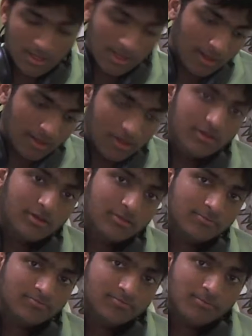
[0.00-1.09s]

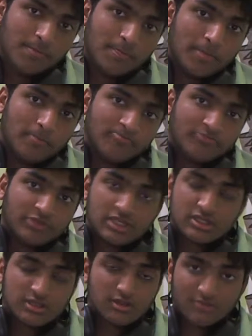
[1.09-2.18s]
Um, just
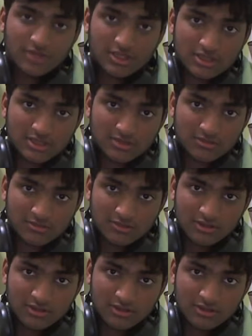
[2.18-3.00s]
gonna be some